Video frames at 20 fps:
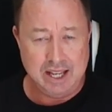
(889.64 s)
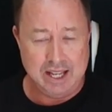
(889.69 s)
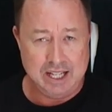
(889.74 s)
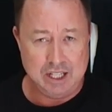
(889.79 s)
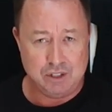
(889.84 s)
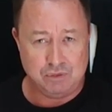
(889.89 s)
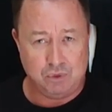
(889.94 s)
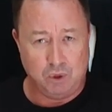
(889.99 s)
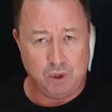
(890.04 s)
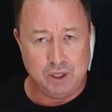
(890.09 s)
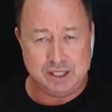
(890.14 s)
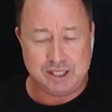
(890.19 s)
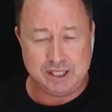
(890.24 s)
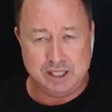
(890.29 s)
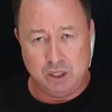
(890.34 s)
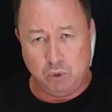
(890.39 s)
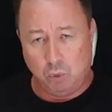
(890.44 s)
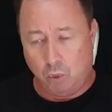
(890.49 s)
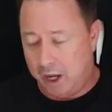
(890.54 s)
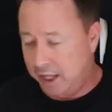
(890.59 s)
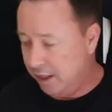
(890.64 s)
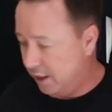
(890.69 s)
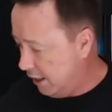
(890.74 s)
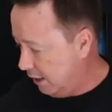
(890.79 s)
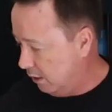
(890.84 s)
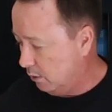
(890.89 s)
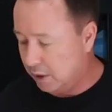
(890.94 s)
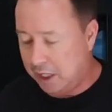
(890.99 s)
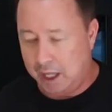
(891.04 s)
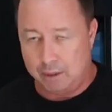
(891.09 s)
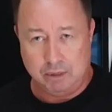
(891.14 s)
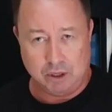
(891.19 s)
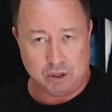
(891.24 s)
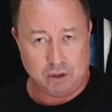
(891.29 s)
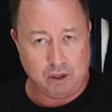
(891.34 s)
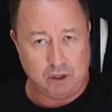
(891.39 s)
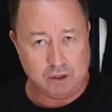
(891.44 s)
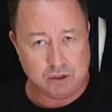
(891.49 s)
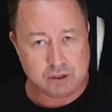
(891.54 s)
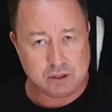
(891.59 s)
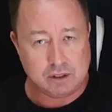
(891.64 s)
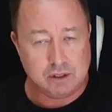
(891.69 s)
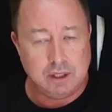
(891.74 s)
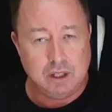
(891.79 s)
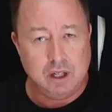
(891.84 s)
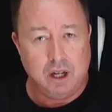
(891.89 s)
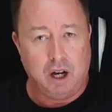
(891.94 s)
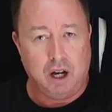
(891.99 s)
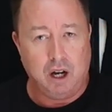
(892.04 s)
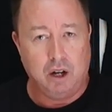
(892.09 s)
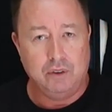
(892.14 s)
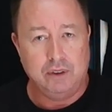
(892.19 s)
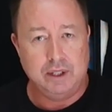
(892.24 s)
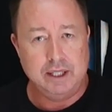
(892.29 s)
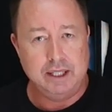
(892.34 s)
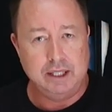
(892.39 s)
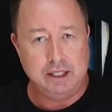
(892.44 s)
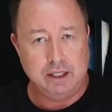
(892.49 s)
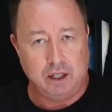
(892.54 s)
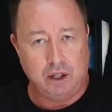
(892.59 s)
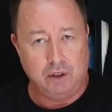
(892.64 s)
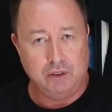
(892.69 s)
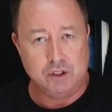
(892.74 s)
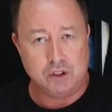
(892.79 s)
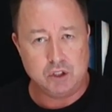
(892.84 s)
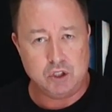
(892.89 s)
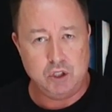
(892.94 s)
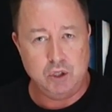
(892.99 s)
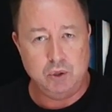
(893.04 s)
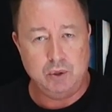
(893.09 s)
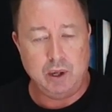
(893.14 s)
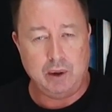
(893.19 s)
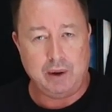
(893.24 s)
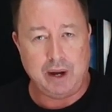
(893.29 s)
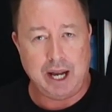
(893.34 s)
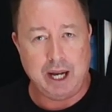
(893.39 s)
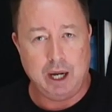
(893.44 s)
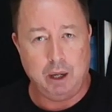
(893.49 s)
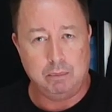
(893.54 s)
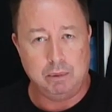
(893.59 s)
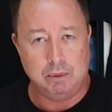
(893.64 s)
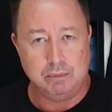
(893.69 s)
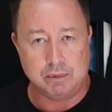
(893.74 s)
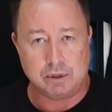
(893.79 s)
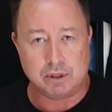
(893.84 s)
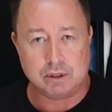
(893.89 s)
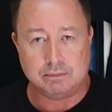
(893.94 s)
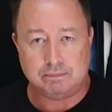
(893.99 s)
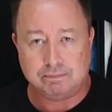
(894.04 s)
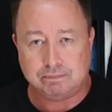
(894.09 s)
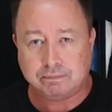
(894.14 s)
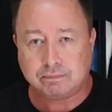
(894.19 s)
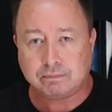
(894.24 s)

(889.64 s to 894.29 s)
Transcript: in his voice in the way that it will come across on the studio albums.